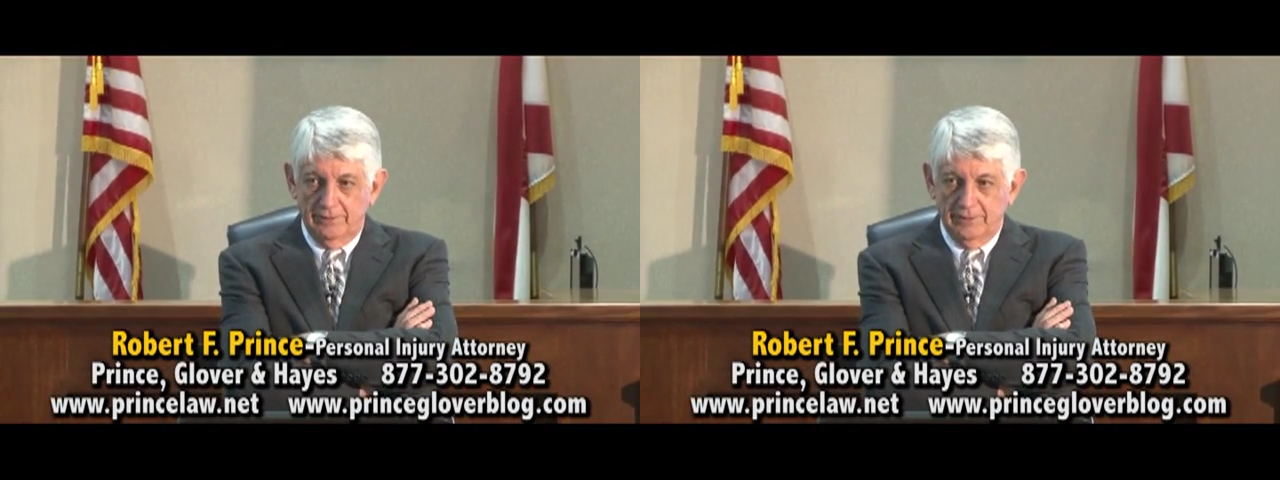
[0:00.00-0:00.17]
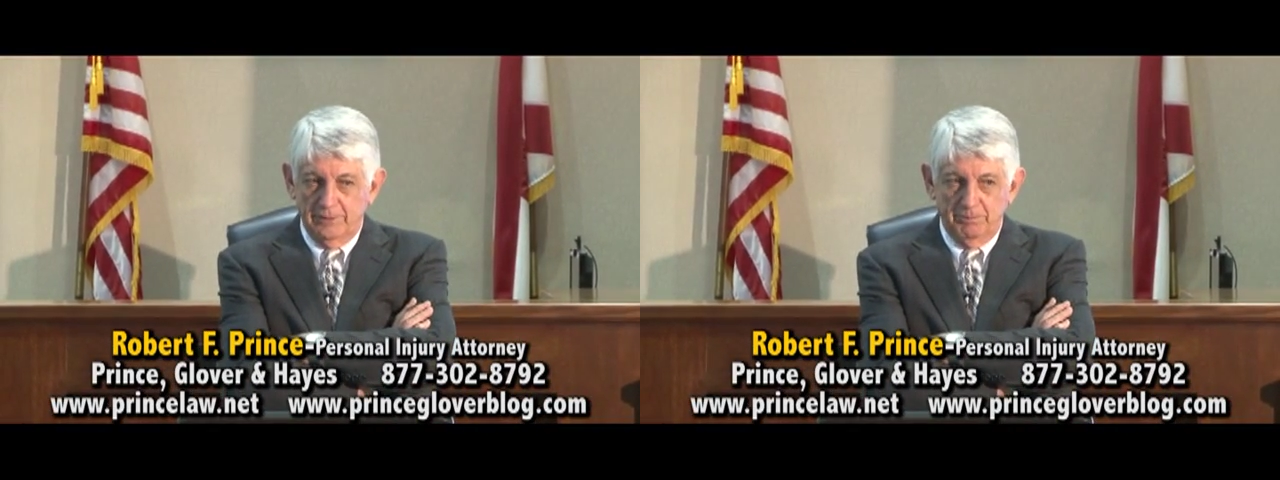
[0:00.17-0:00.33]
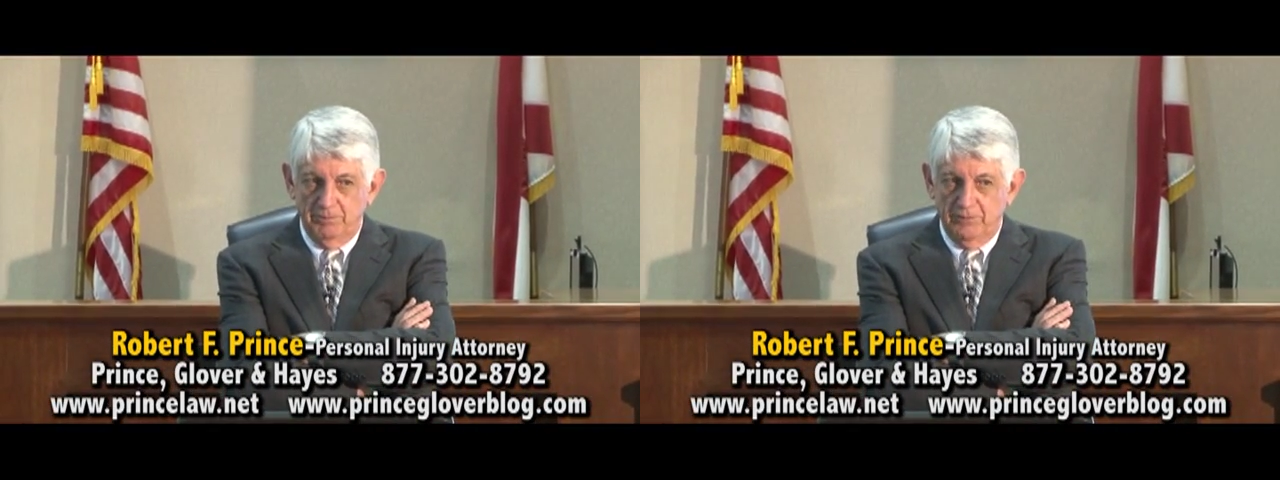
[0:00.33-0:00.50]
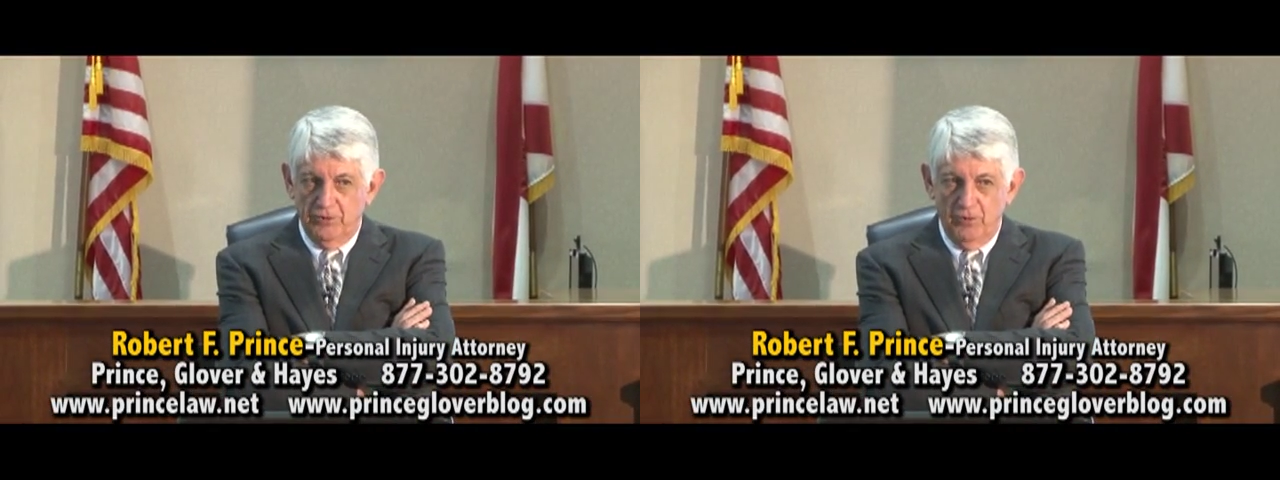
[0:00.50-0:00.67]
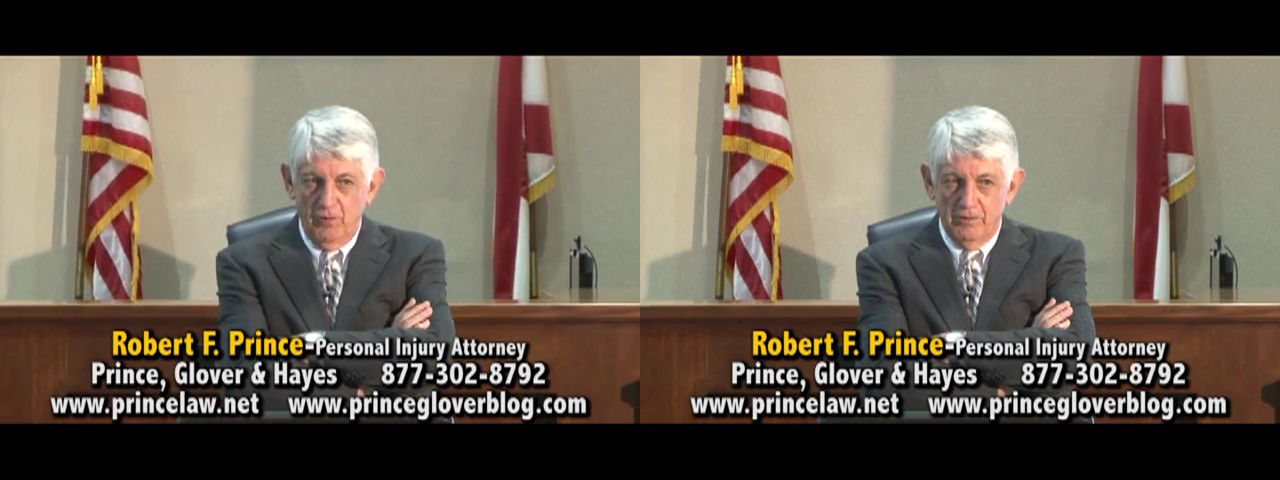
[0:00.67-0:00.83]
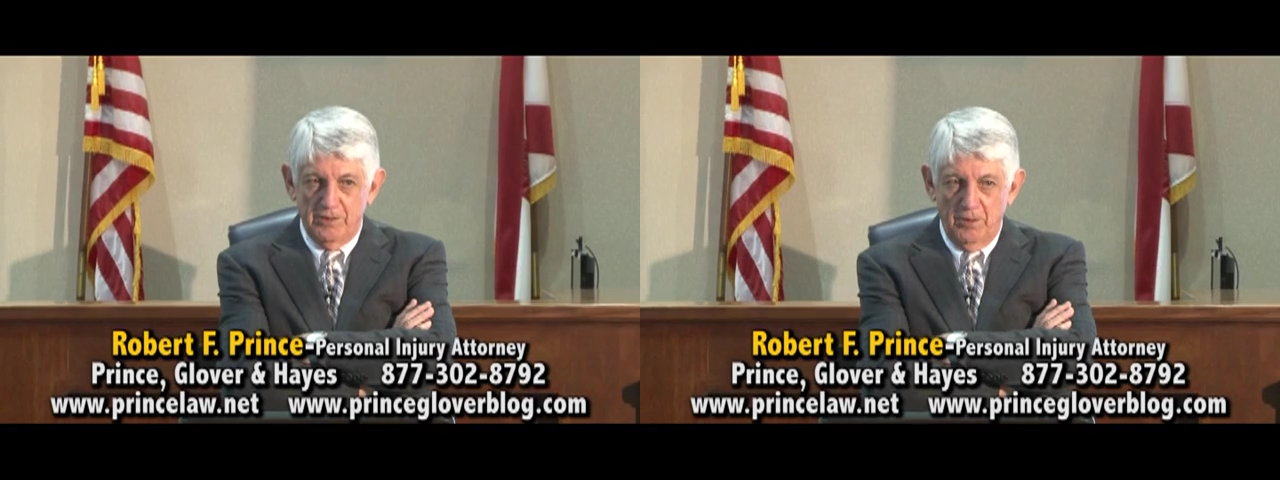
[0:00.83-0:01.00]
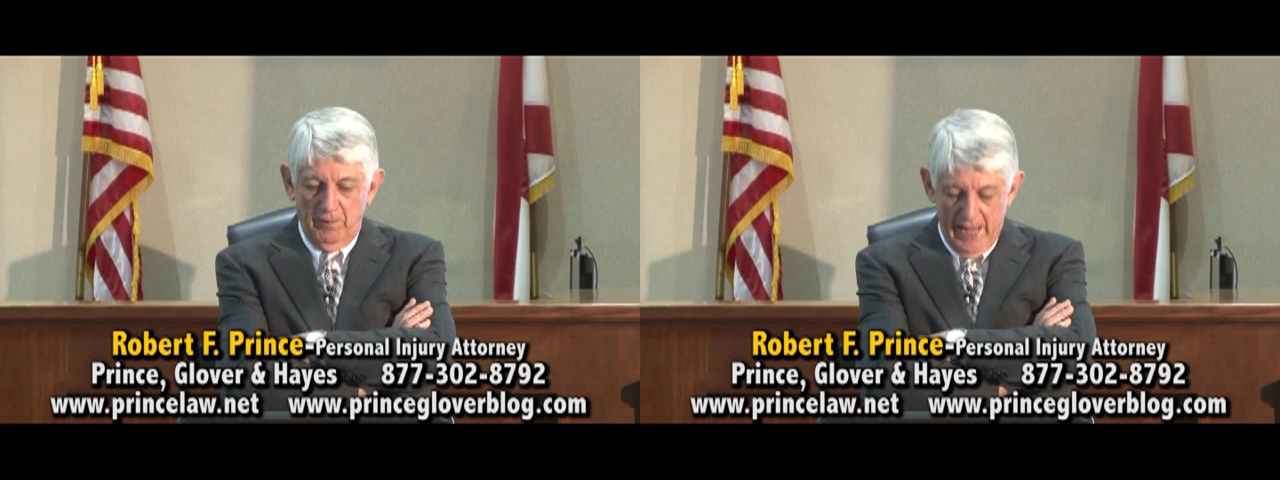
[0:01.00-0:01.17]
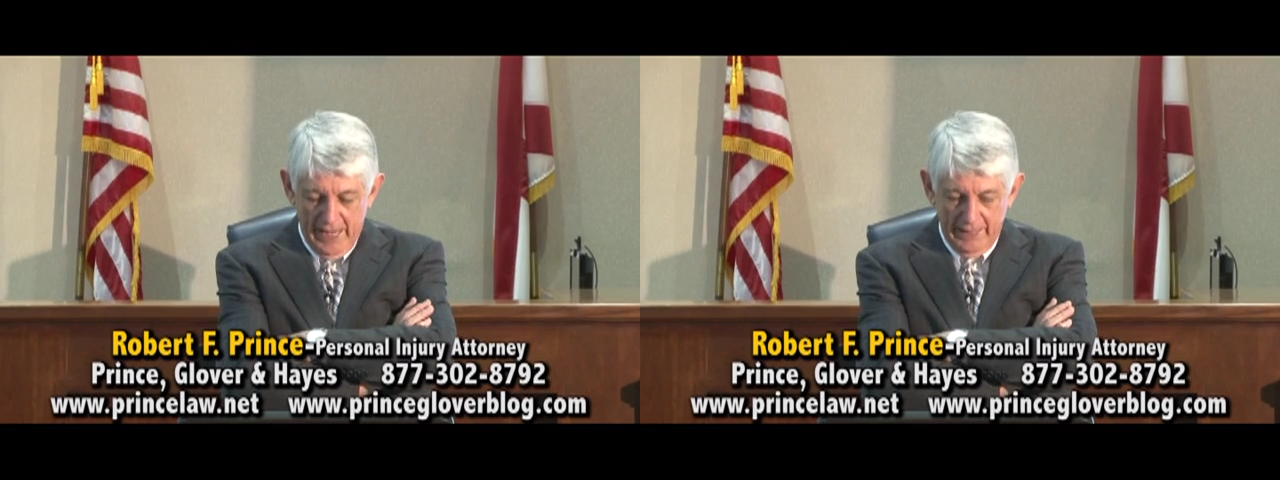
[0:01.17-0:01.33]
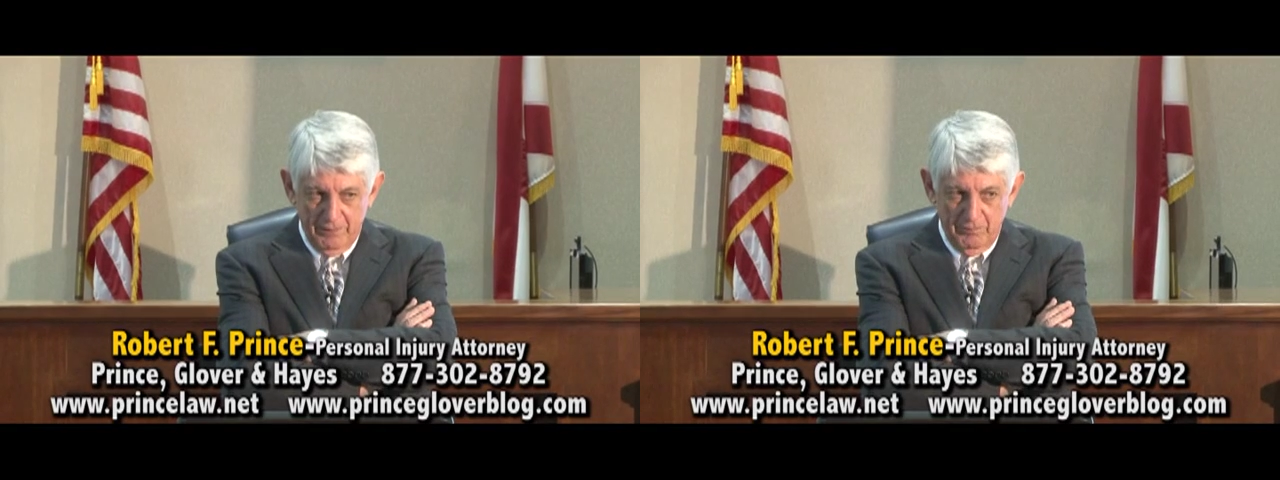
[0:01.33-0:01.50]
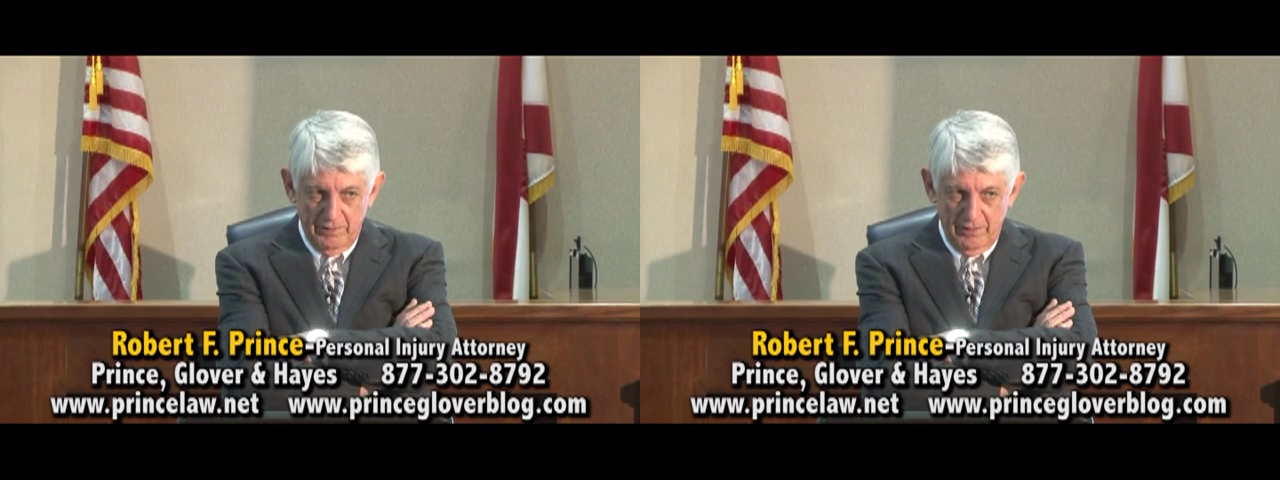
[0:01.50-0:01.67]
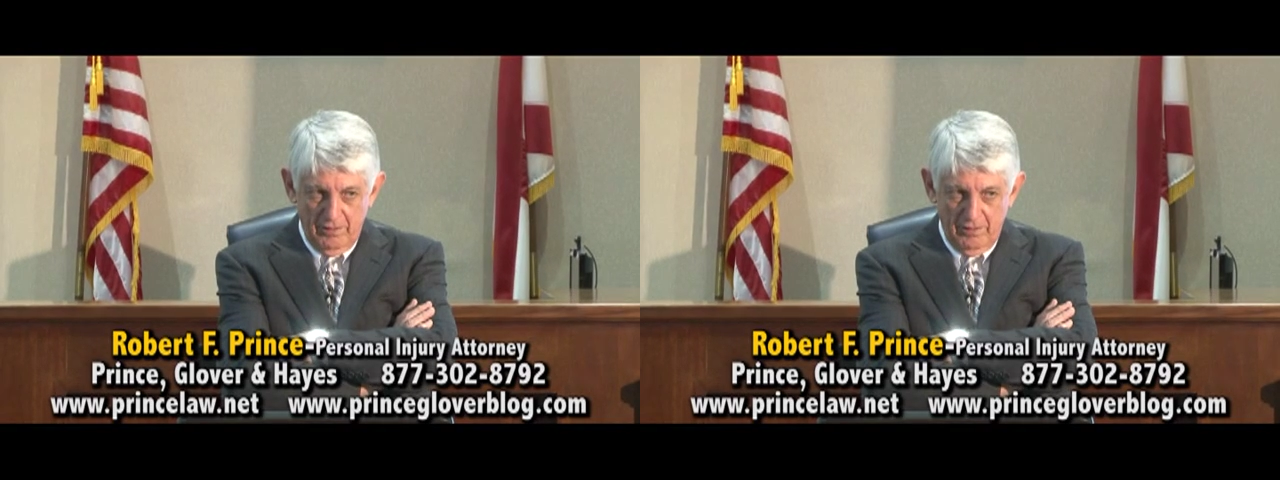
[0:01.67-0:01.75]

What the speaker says: See, jurors don't like it when the